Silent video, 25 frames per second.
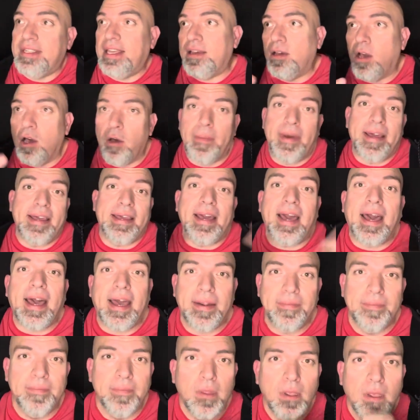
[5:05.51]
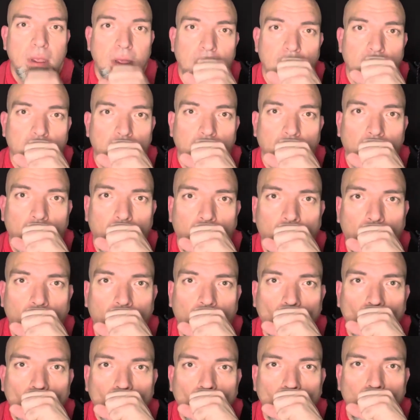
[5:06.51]
like, oh my God,
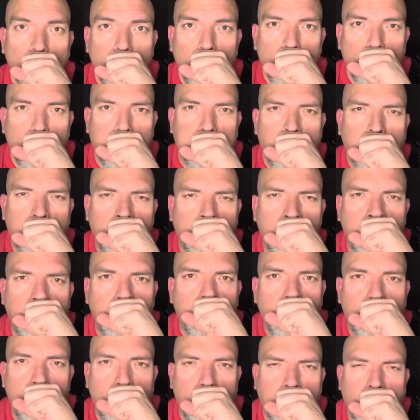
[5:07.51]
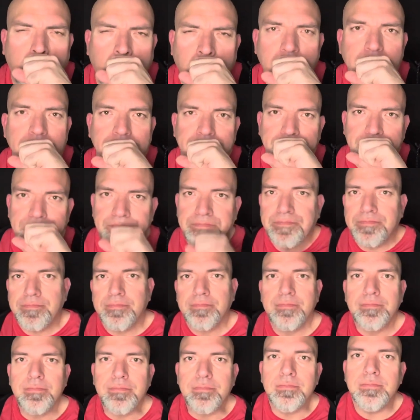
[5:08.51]
It
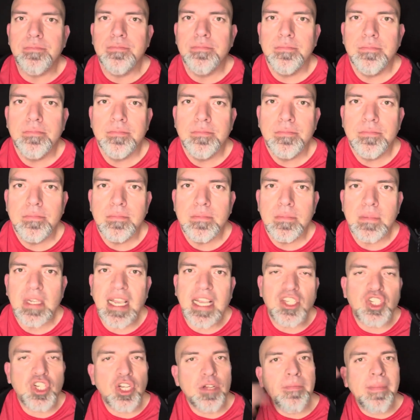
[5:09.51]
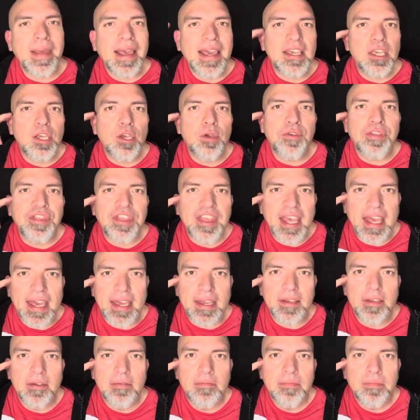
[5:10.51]
should make you
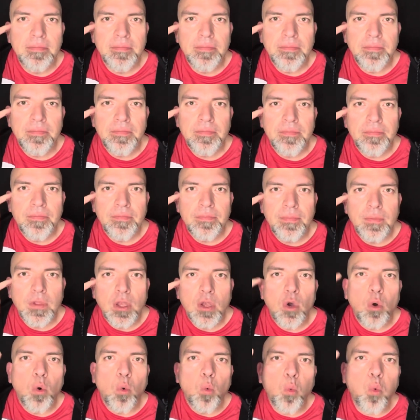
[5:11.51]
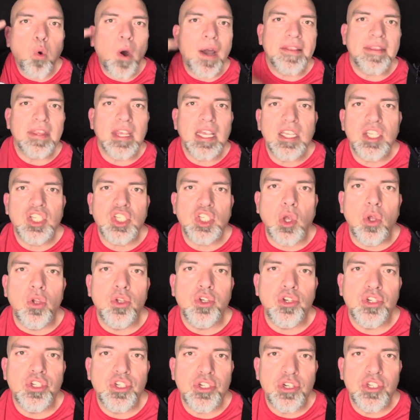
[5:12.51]
think what these
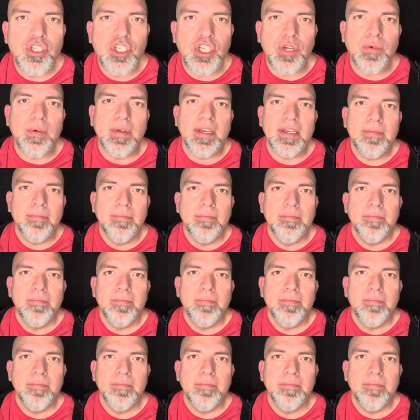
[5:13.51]
soldiers are doing.